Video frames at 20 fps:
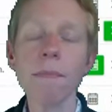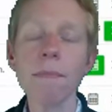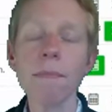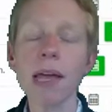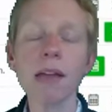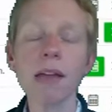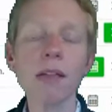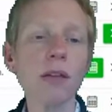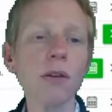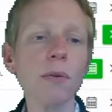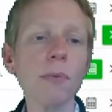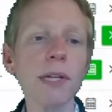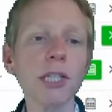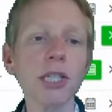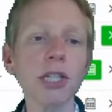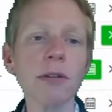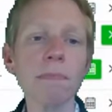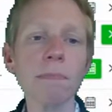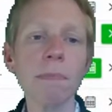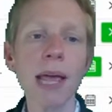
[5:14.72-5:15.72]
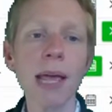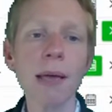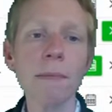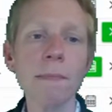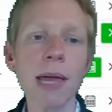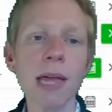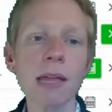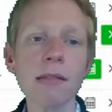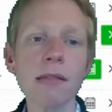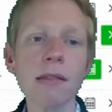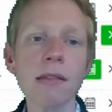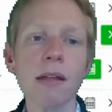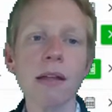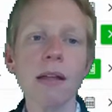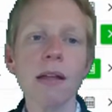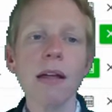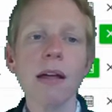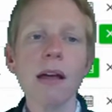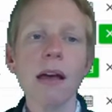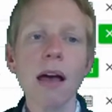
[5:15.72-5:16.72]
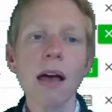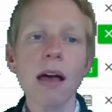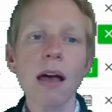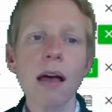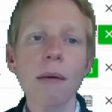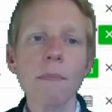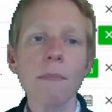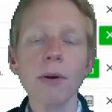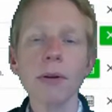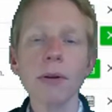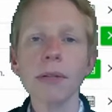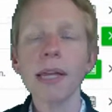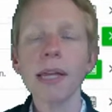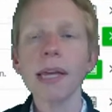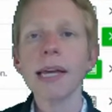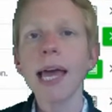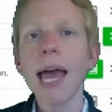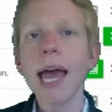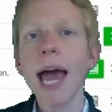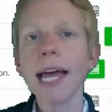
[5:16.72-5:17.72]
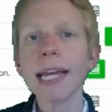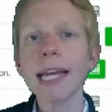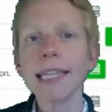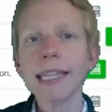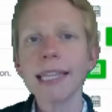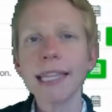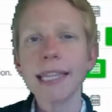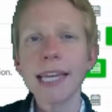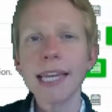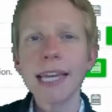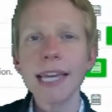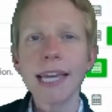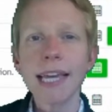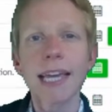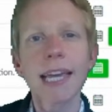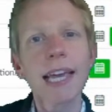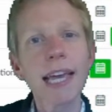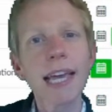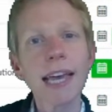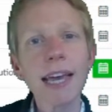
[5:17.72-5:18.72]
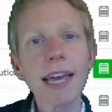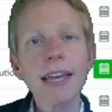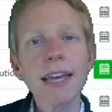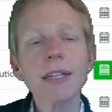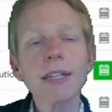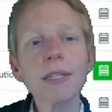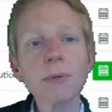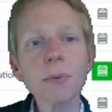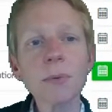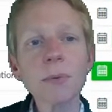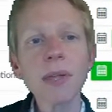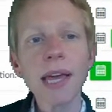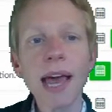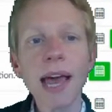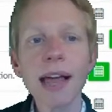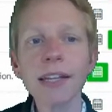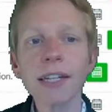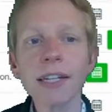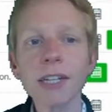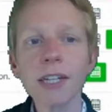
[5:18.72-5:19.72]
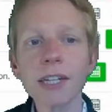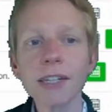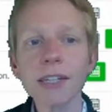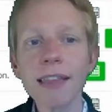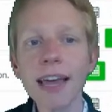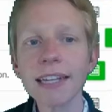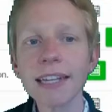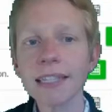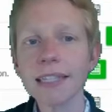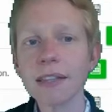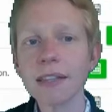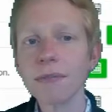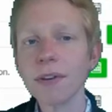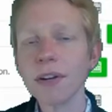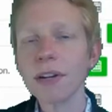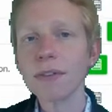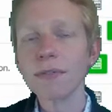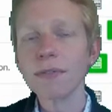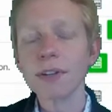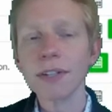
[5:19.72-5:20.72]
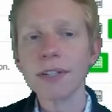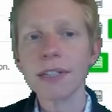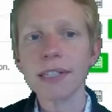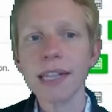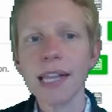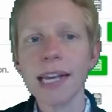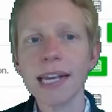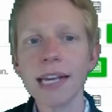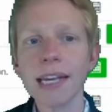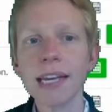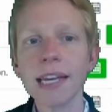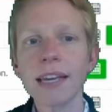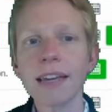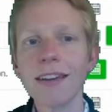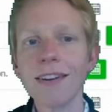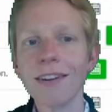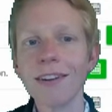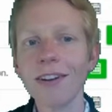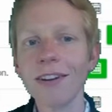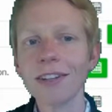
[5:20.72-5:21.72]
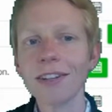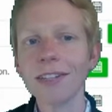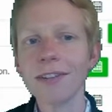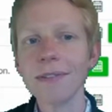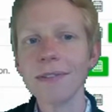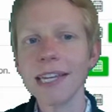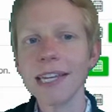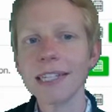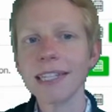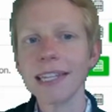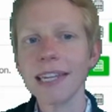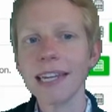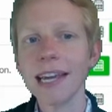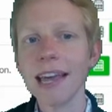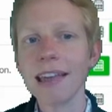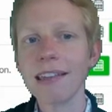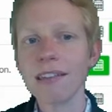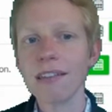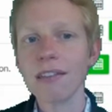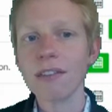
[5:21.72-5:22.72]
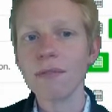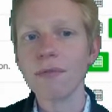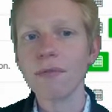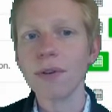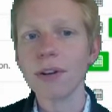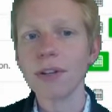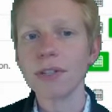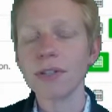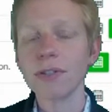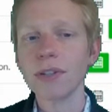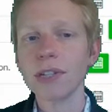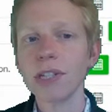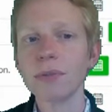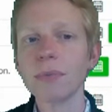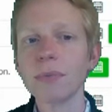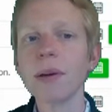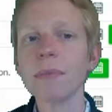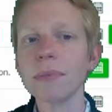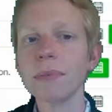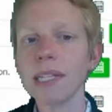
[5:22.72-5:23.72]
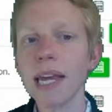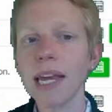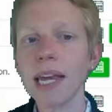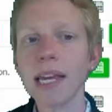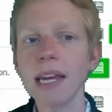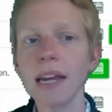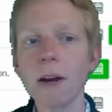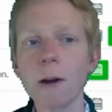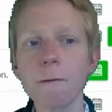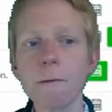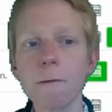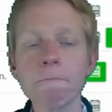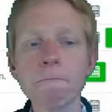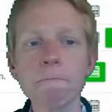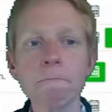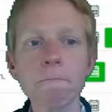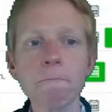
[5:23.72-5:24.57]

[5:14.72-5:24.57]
make a tuition payment or look at the school calendar, that's the very first link. You can also easily get to the Forest Ridge website here.